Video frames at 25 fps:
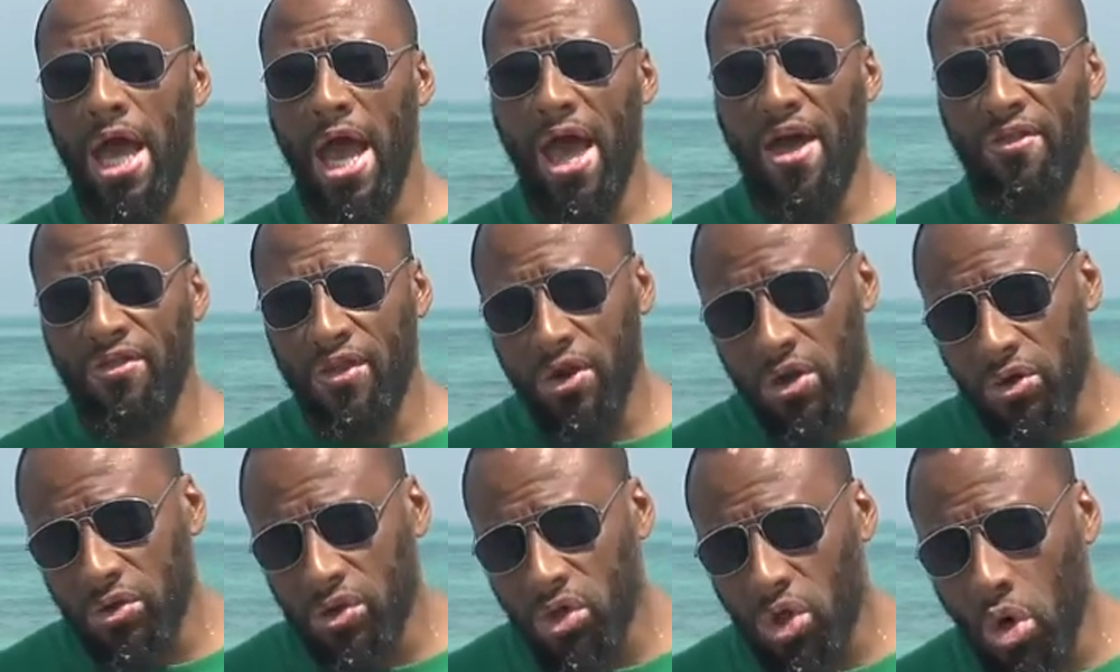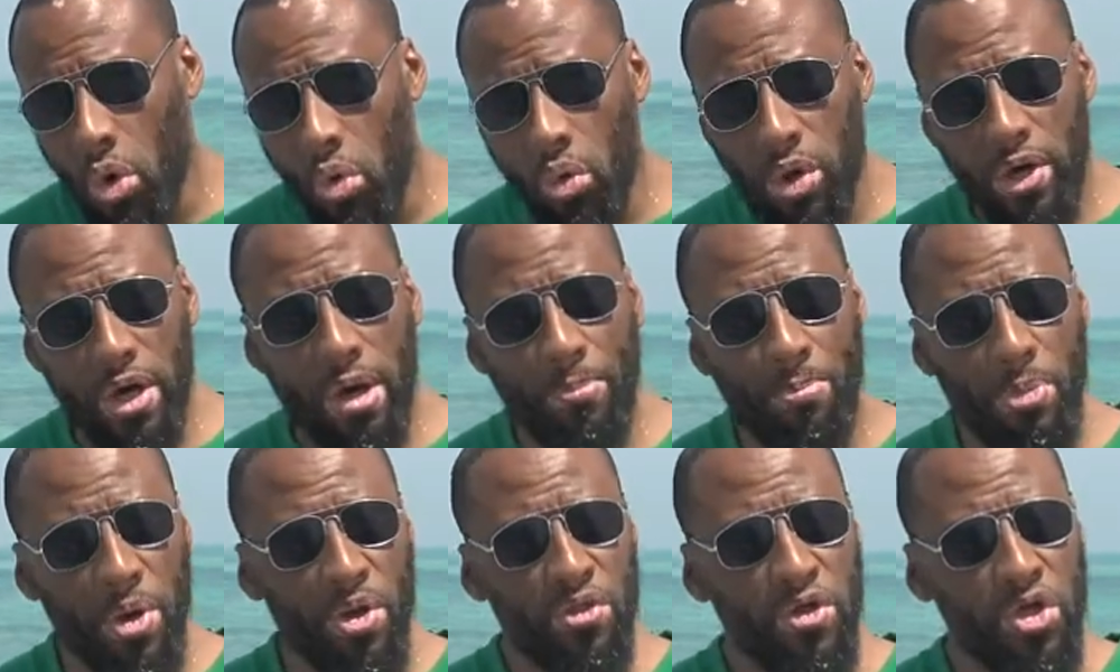and they're going
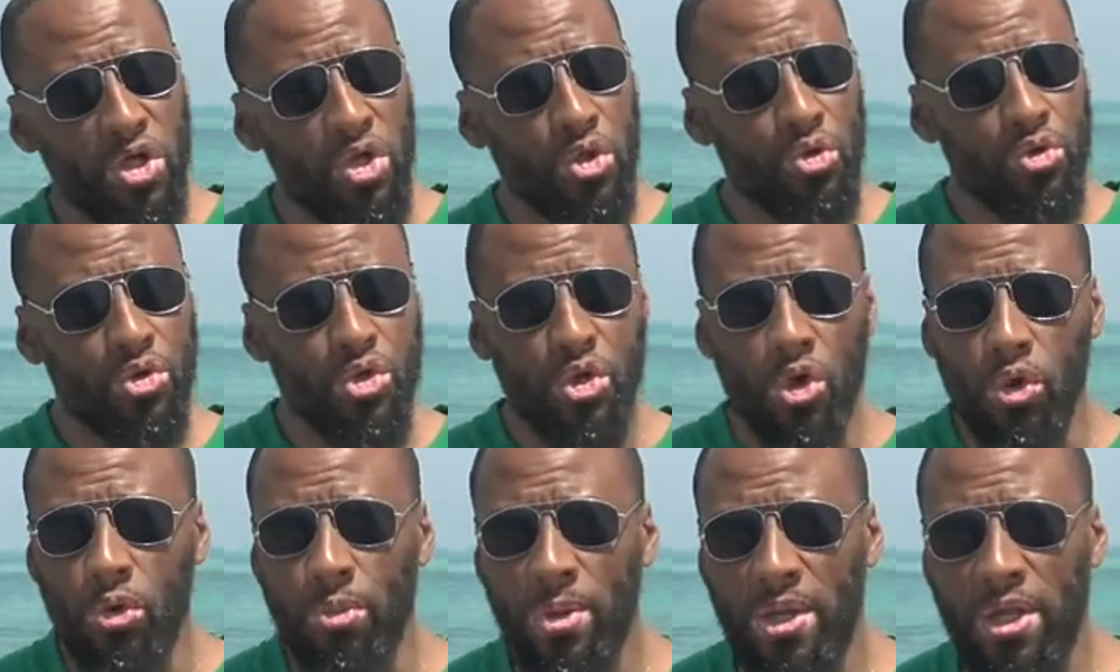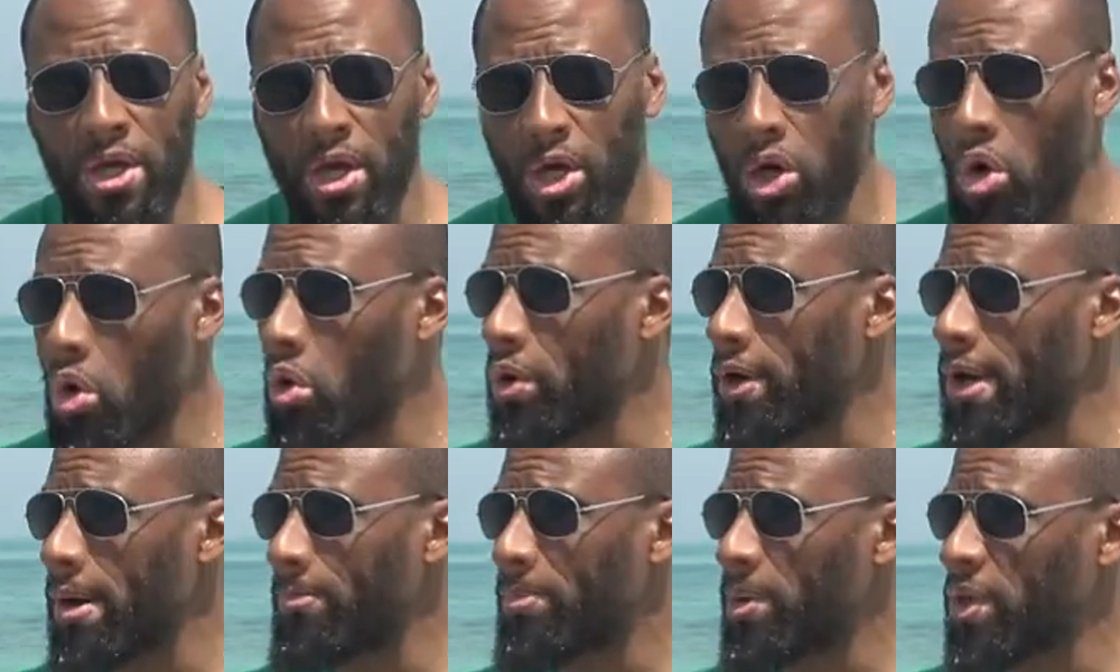up on the YouTube and they're
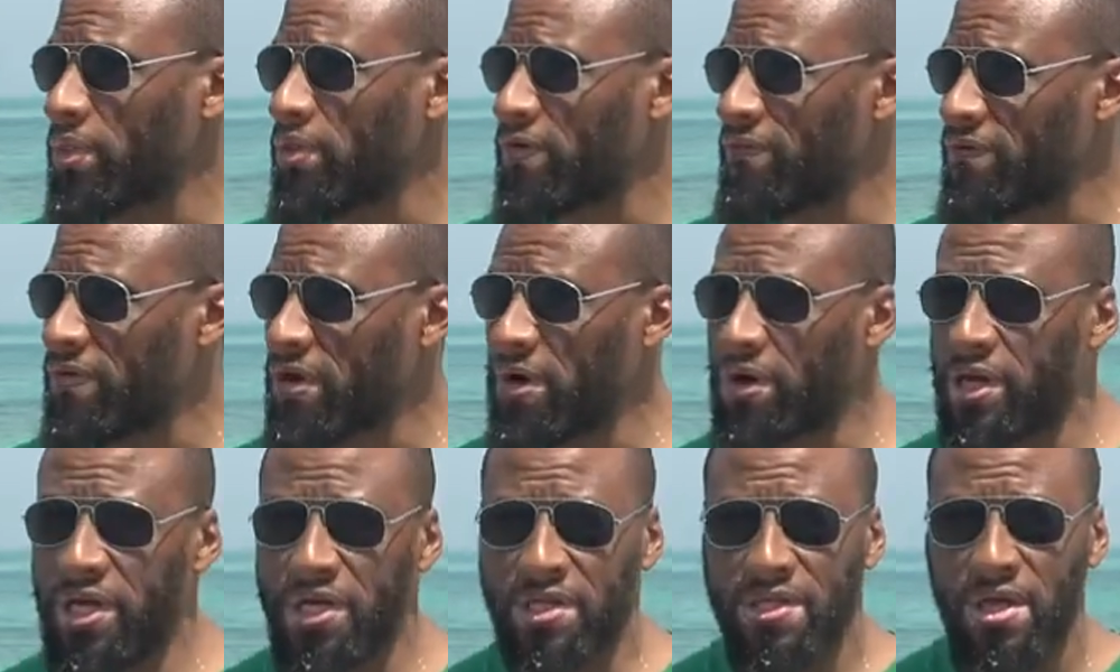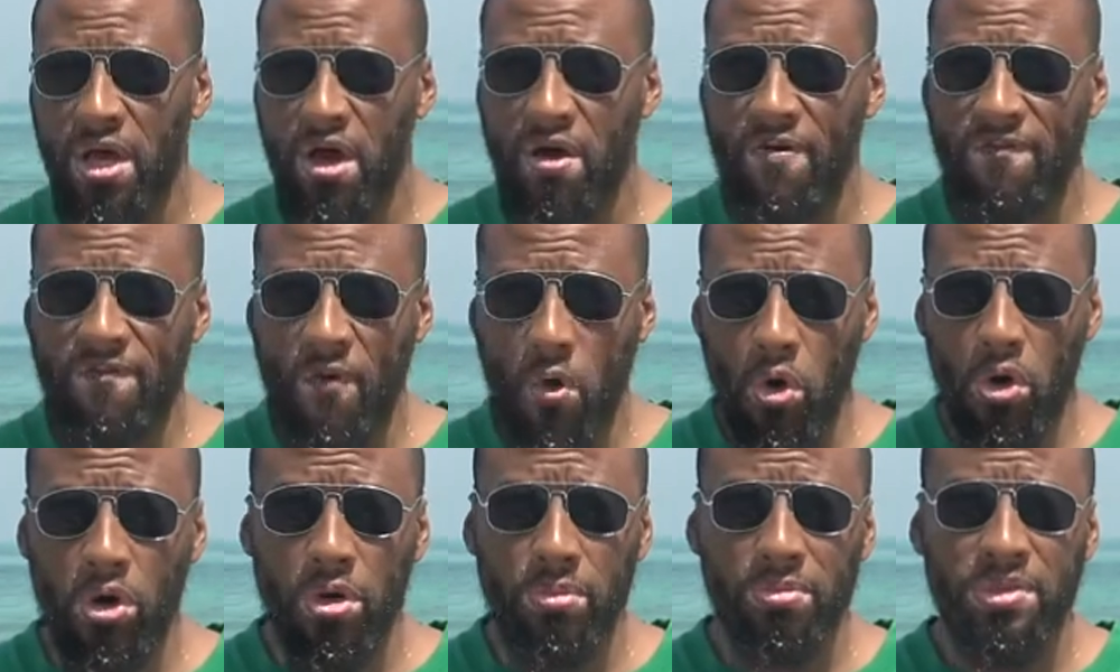going up on the various
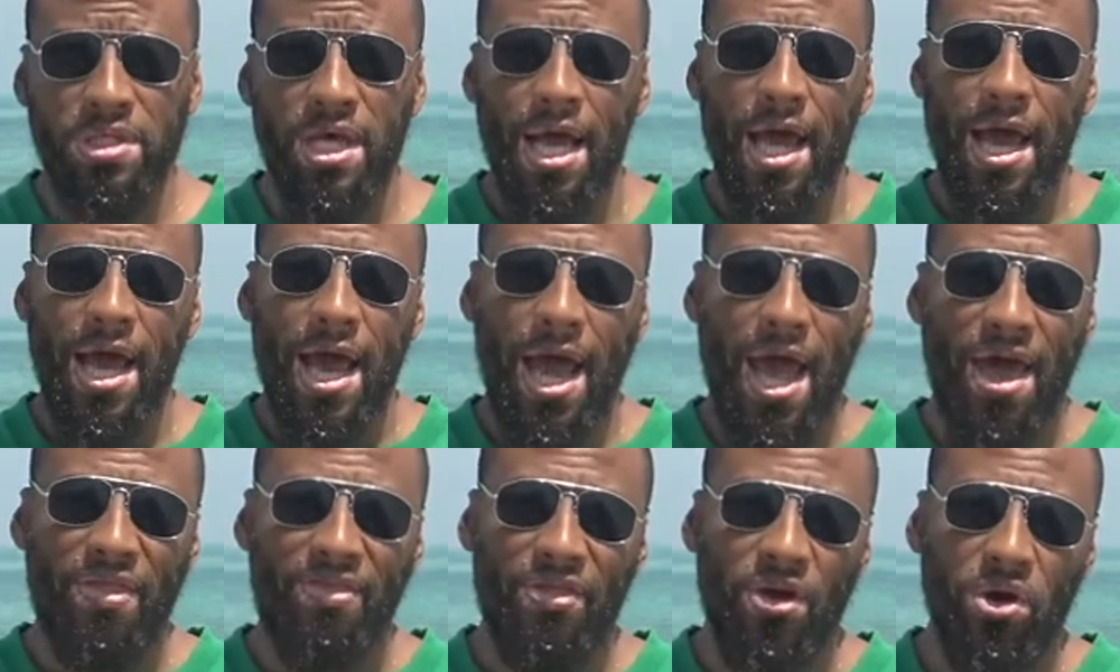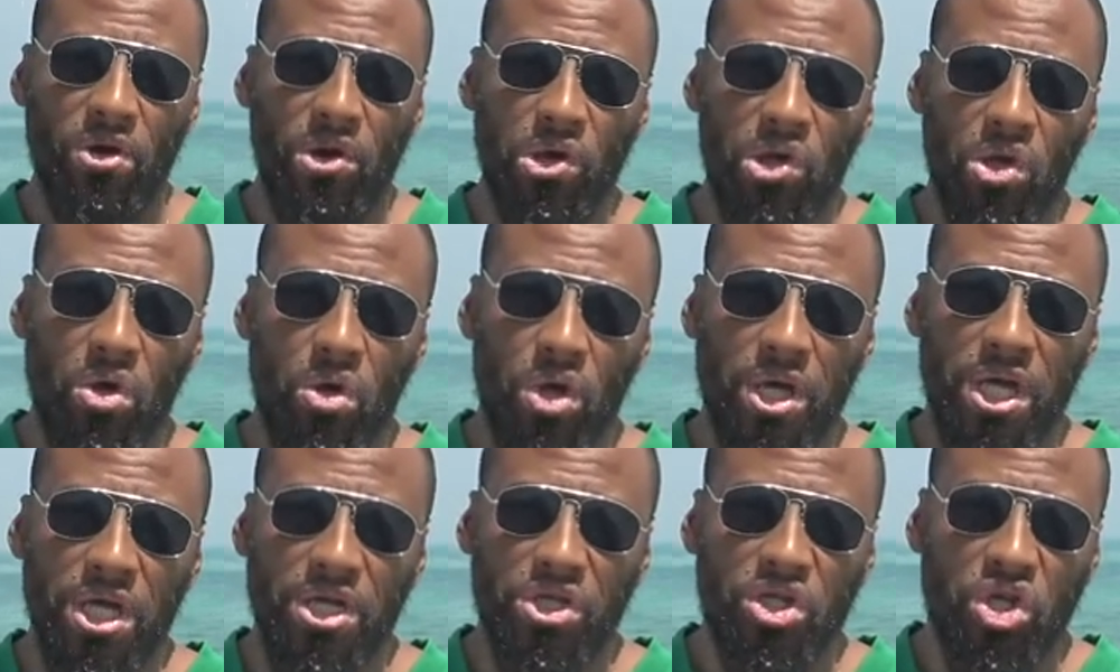forums and they're
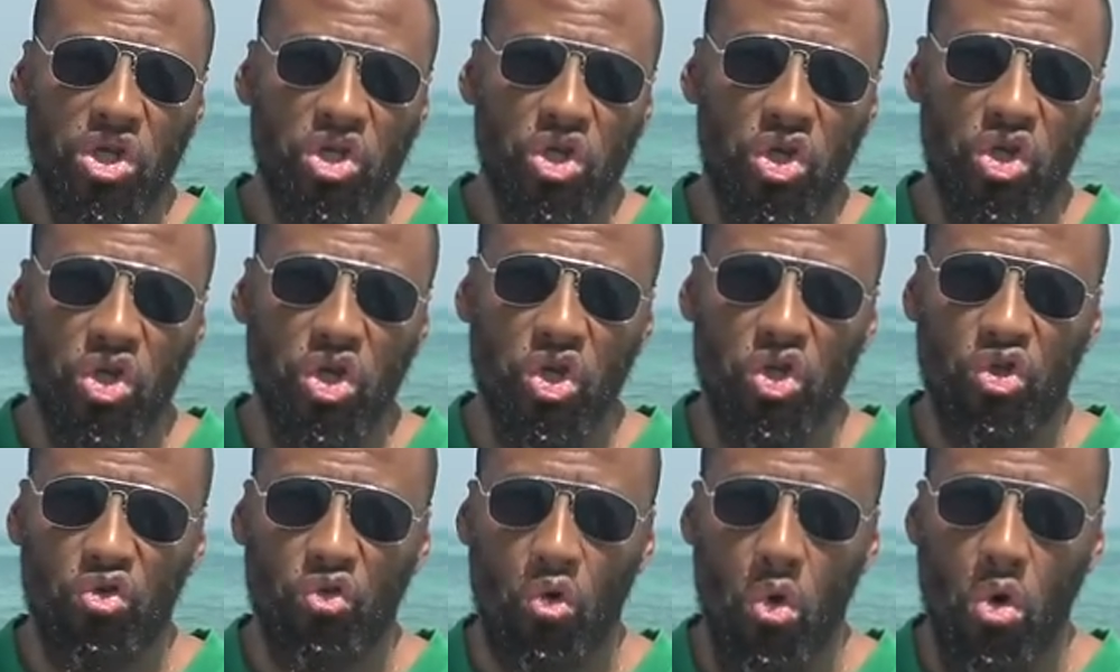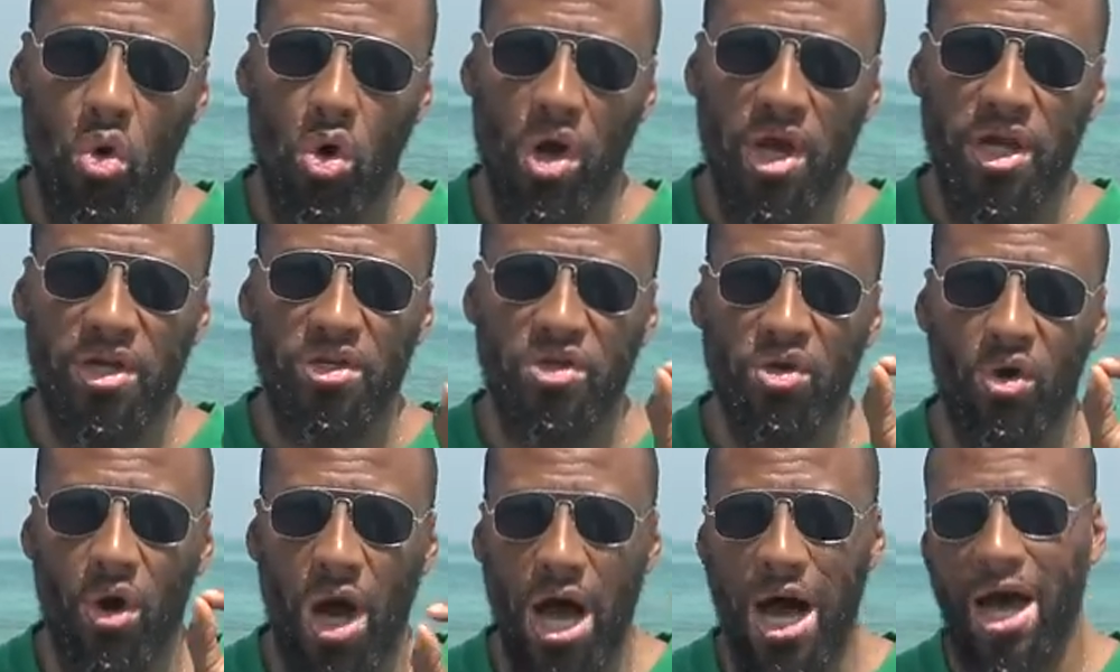looking to destroy
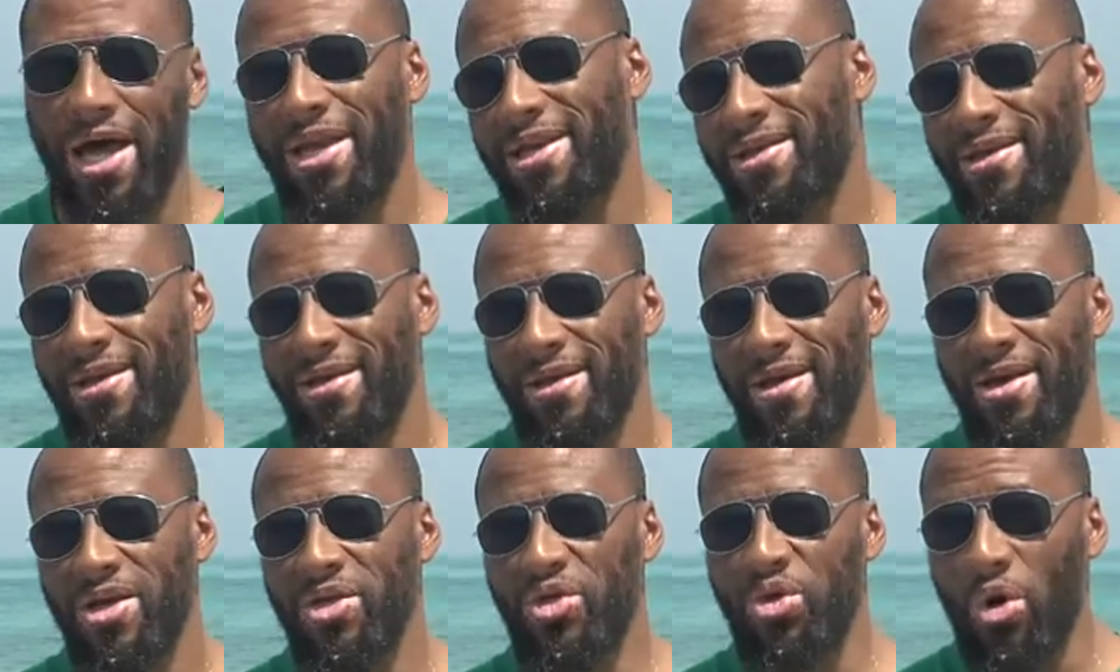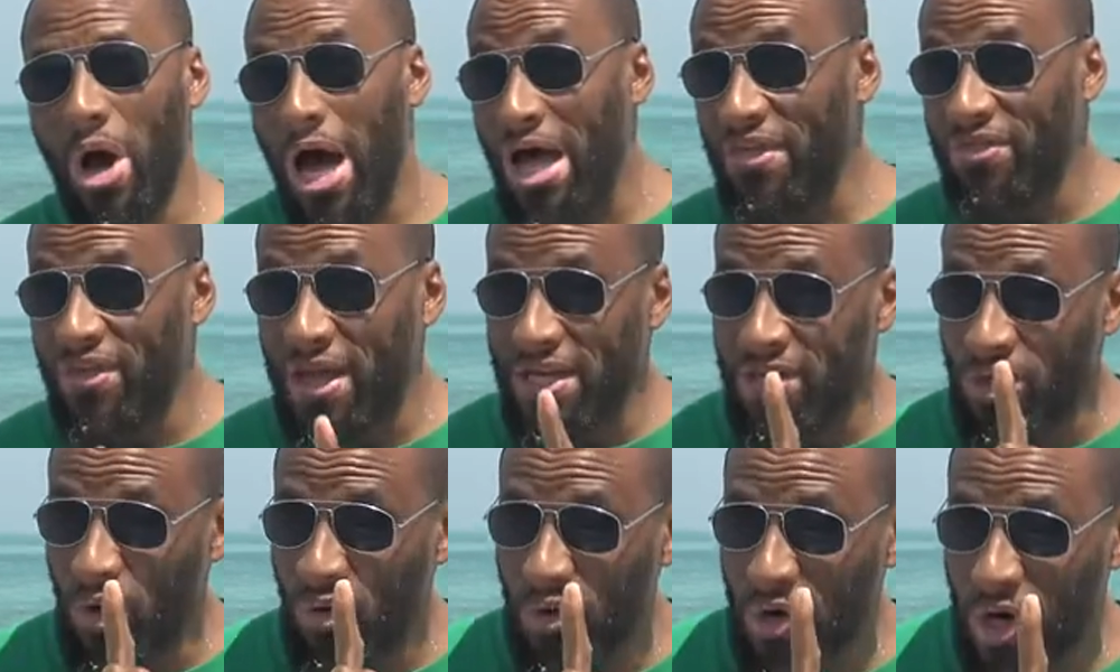du'at. Du'at
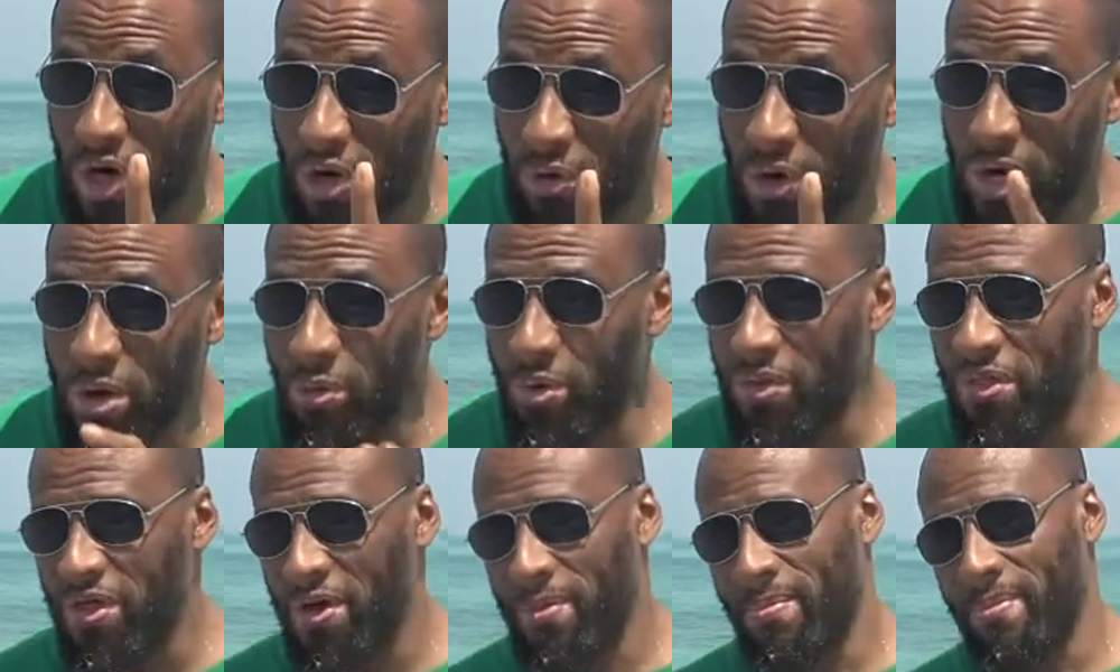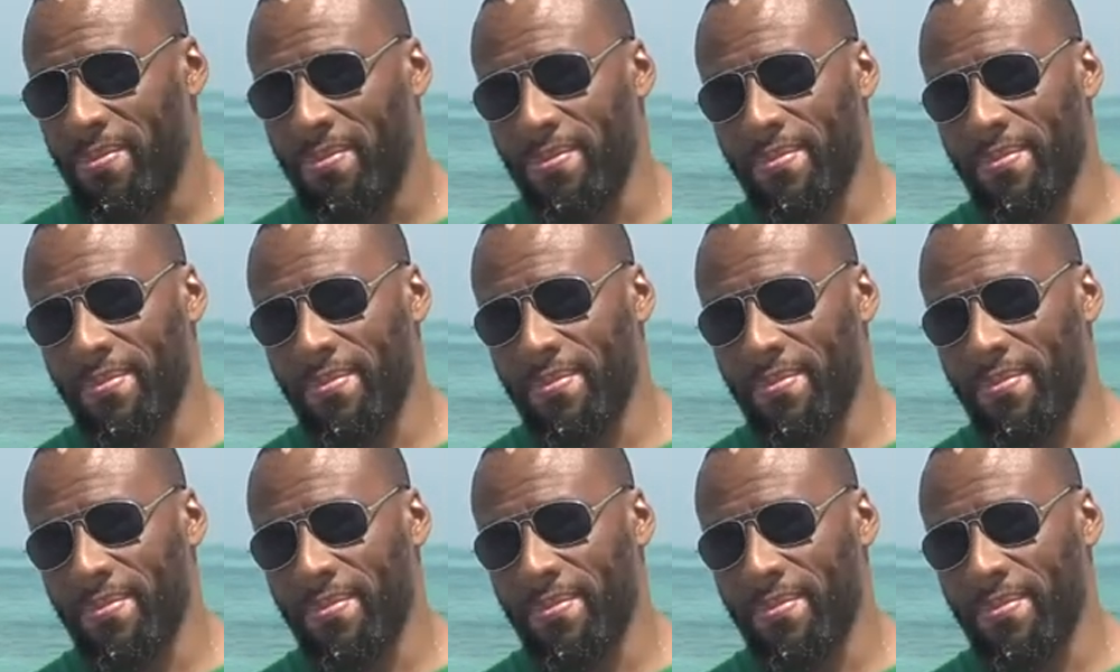that don't agree with them